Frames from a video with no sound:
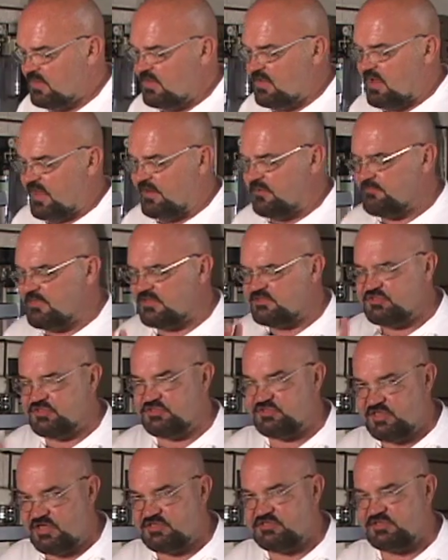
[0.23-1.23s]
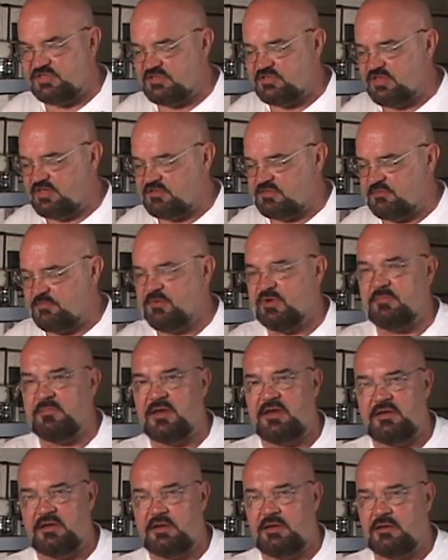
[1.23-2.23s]
I'm not suggesting that the bear
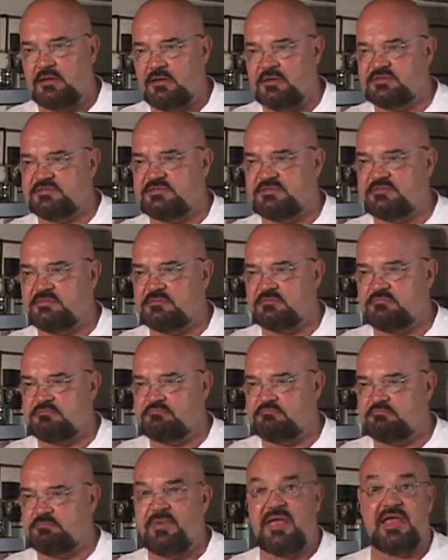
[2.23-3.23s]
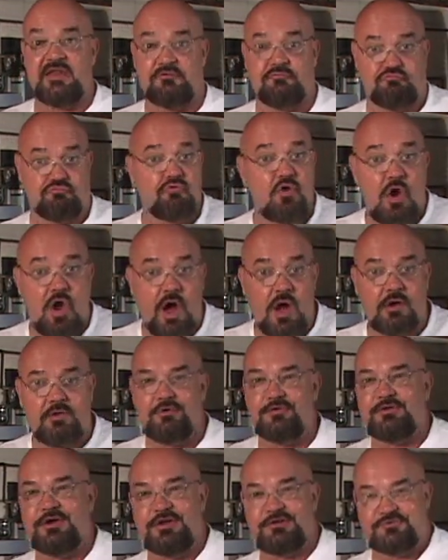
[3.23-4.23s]
mayonnaise is bad and wrong
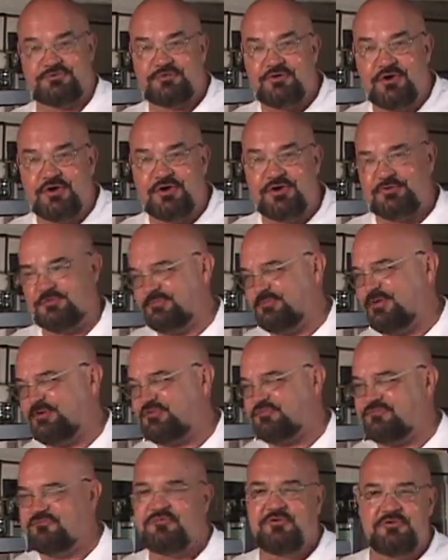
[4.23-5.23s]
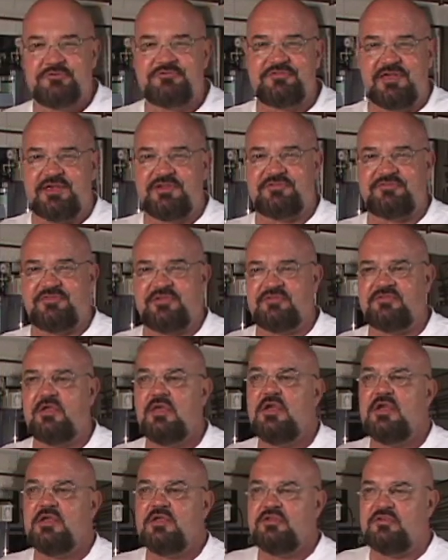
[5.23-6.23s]
or not good or will make your food taste this.
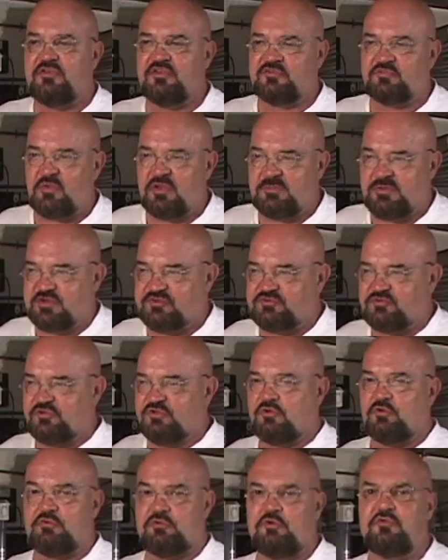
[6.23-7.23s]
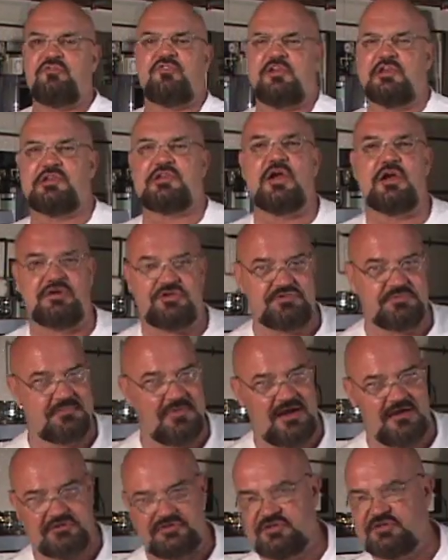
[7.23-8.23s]
You just want to make sure you don't use it in large
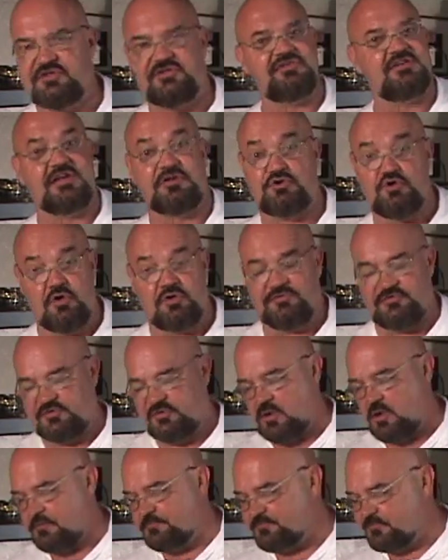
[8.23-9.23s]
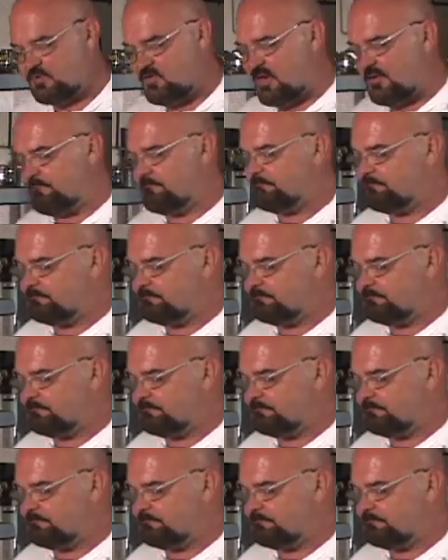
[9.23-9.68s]
amounts because it's not cooked at all, okay?